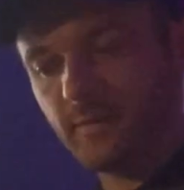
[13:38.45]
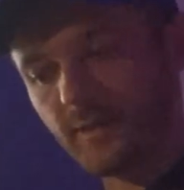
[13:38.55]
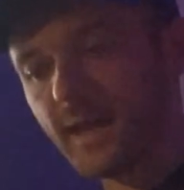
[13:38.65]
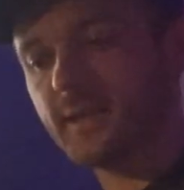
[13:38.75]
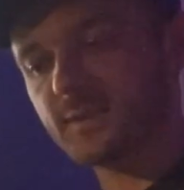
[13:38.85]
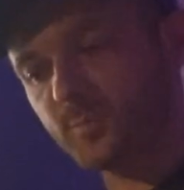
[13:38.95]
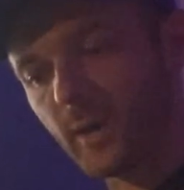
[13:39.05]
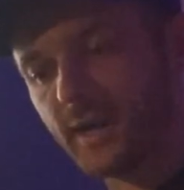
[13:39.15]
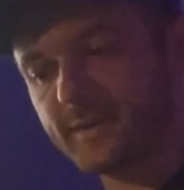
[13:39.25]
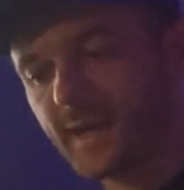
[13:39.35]
that
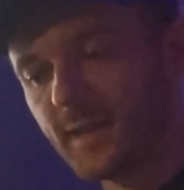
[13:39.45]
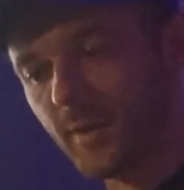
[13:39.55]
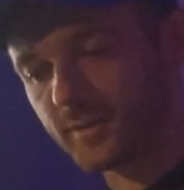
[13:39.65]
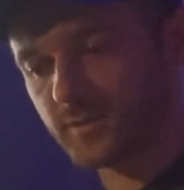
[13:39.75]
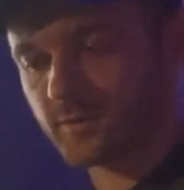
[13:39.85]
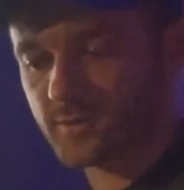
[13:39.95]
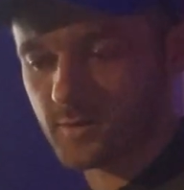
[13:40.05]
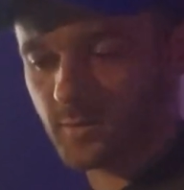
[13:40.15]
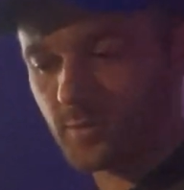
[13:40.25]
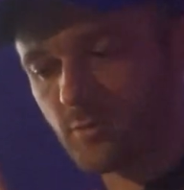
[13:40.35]
inspired Kallimachos
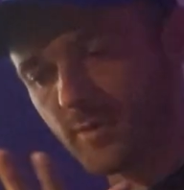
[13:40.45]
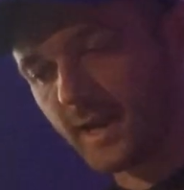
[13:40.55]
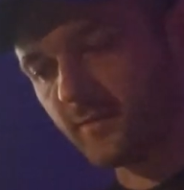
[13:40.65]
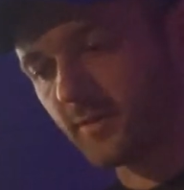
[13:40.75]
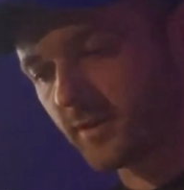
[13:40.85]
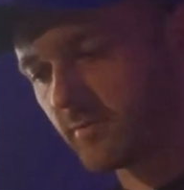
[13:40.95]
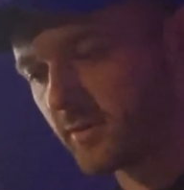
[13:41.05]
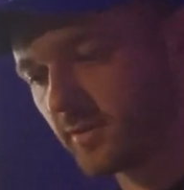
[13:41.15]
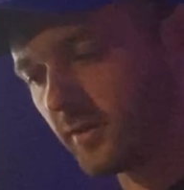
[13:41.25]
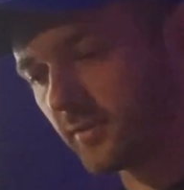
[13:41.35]
to create the
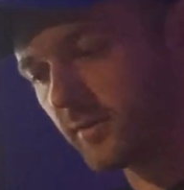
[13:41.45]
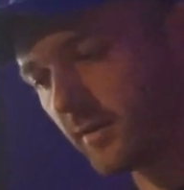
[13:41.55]
Corinthian